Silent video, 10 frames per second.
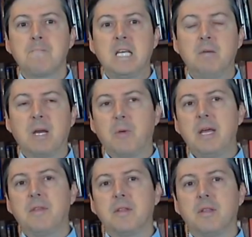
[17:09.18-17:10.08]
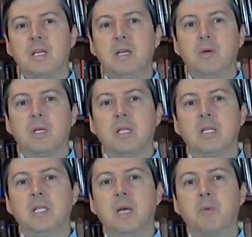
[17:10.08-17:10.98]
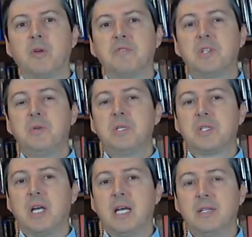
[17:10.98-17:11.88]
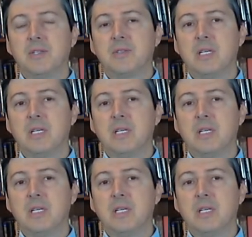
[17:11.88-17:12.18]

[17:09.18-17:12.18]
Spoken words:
By the way, the number of suicides